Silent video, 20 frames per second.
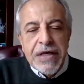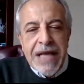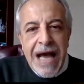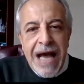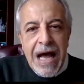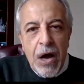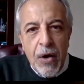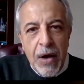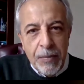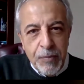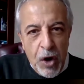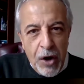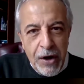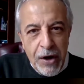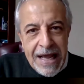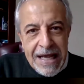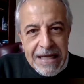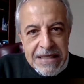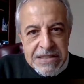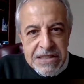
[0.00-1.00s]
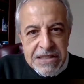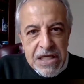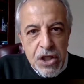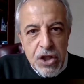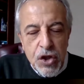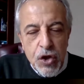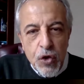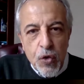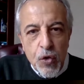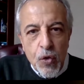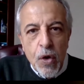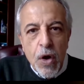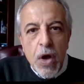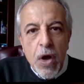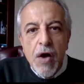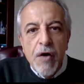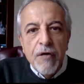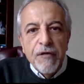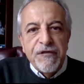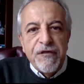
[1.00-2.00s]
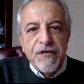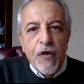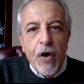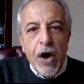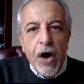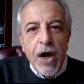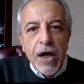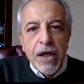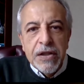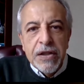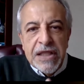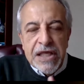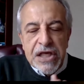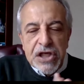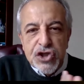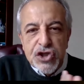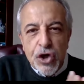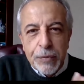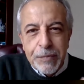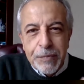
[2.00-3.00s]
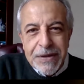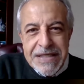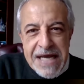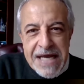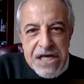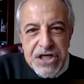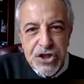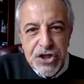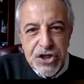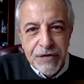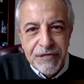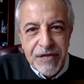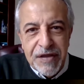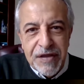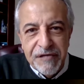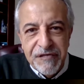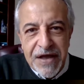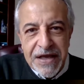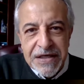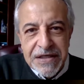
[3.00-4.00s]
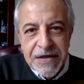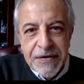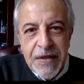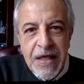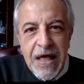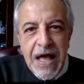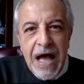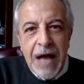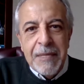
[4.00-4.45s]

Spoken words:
Now, I'm not asking you for the interpretation of the event.